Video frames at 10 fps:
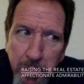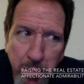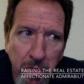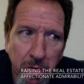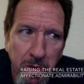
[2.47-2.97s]

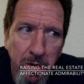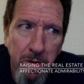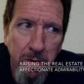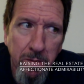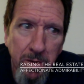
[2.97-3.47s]
broker.
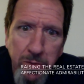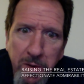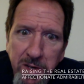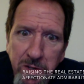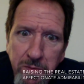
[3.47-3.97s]
That's what
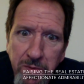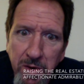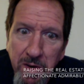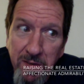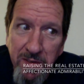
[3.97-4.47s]
I do for a
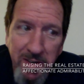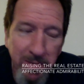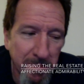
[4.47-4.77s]
living.